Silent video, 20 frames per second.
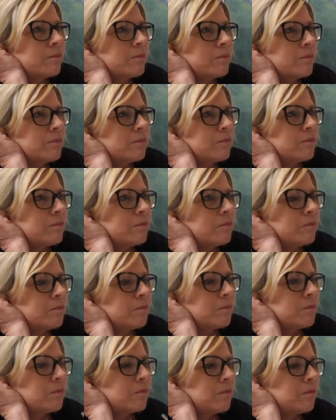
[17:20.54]

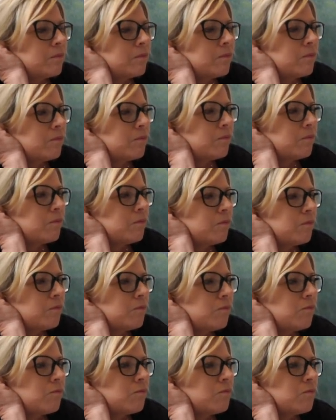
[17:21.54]

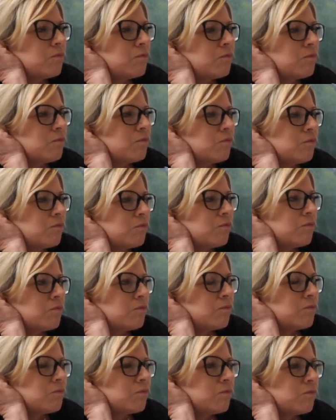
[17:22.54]

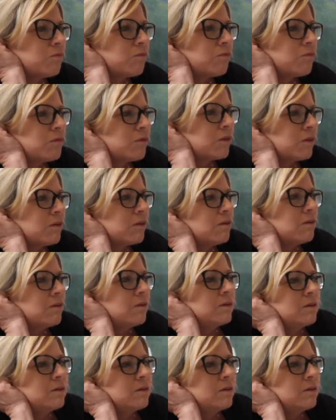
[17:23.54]
[no speech]